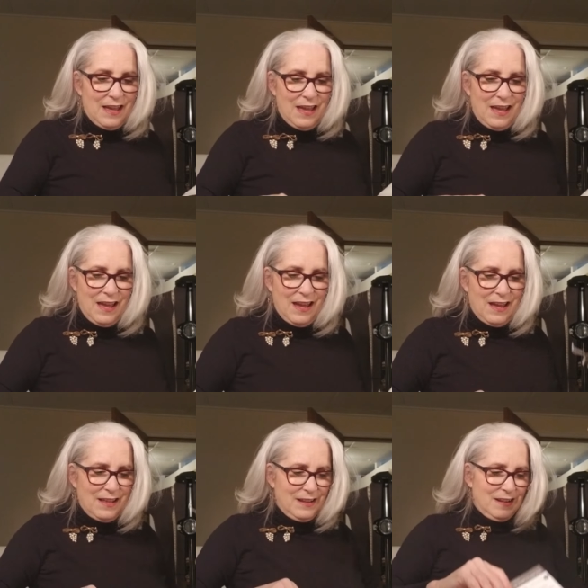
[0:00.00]

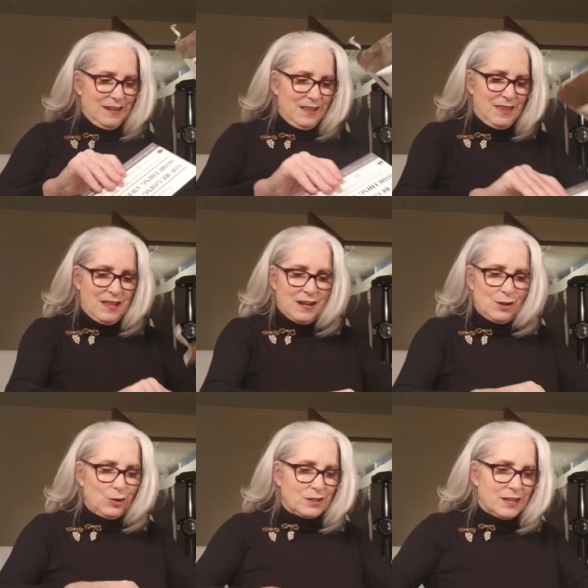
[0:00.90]
And then I
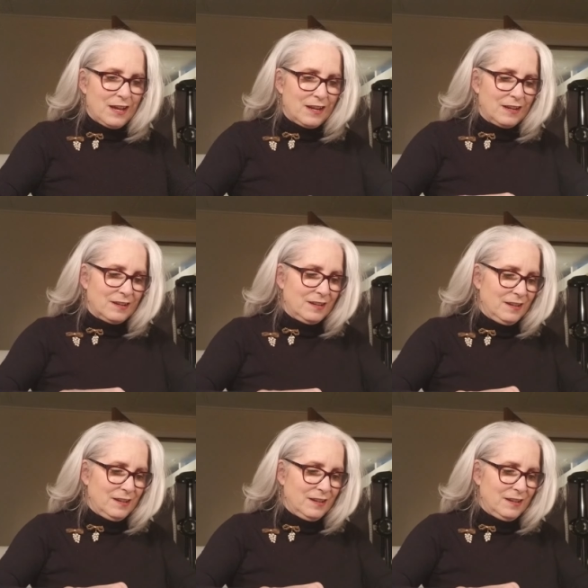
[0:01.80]
looked at it.